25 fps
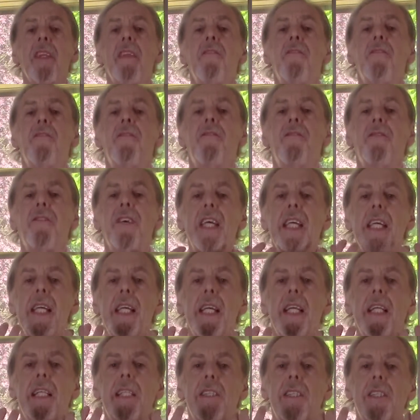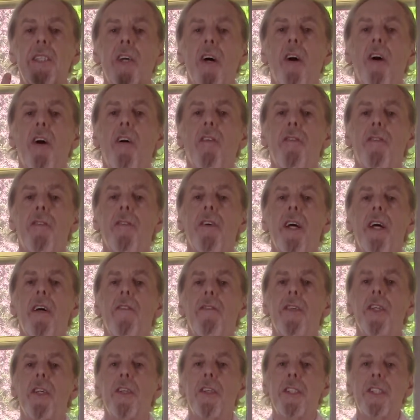feeds off
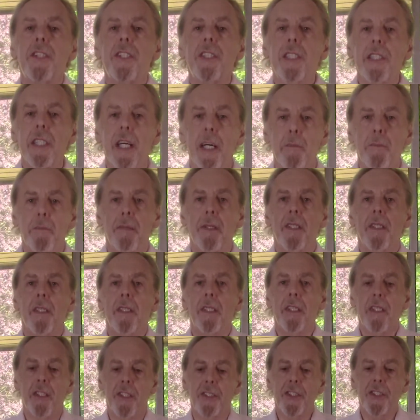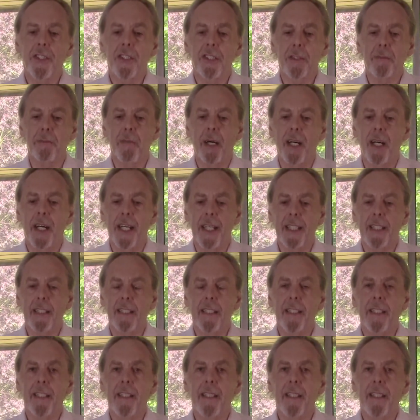of your subconscious mind.